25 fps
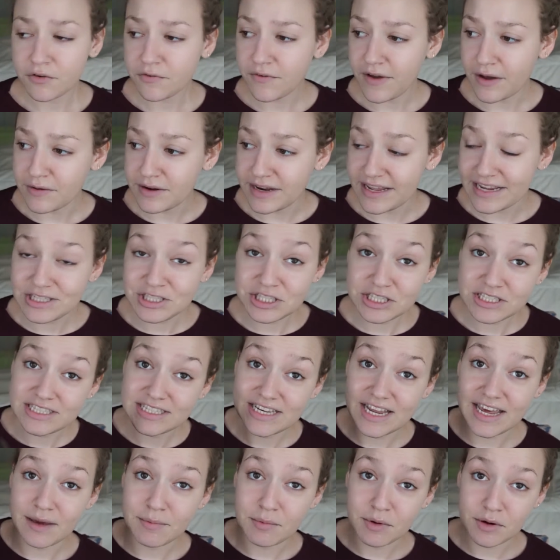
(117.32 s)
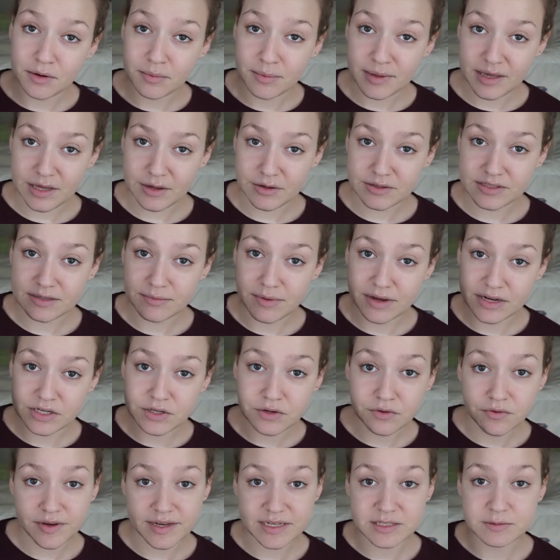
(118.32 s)
foundation today, I'm going to be using my
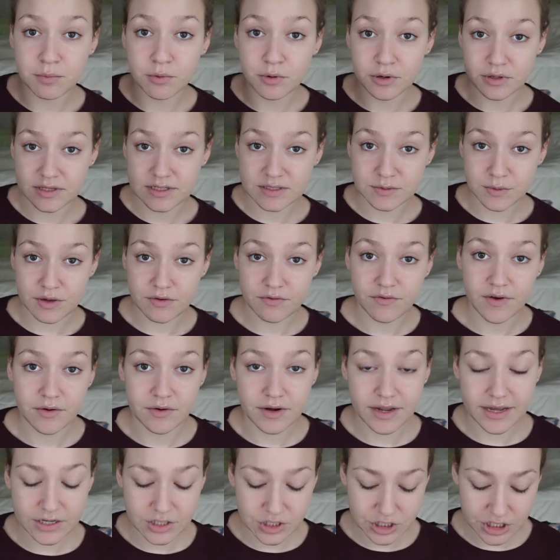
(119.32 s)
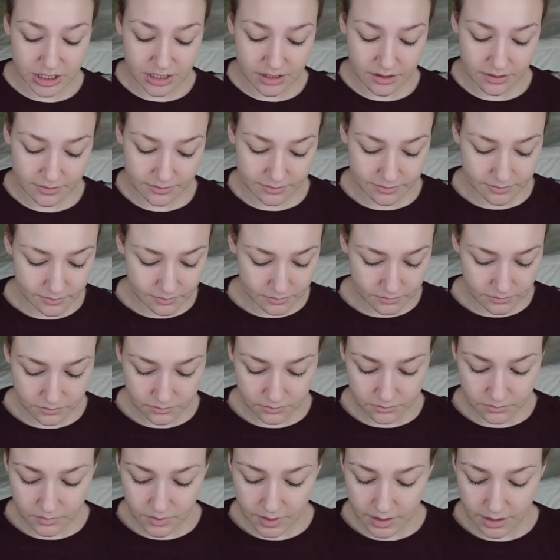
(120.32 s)
Too Faced Born This Way foundation.
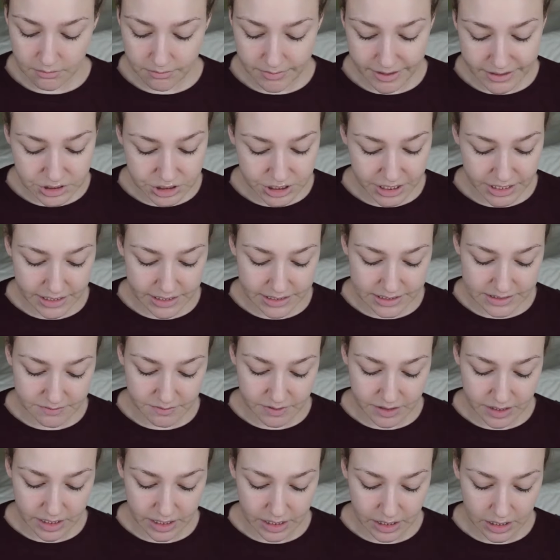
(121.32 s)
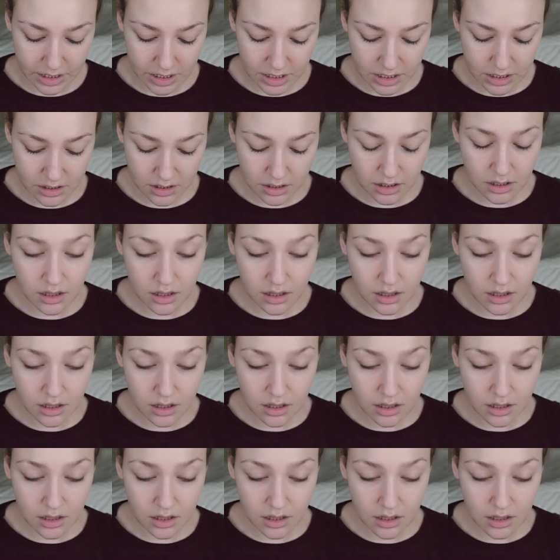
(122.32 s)
And my shade is Vanilla,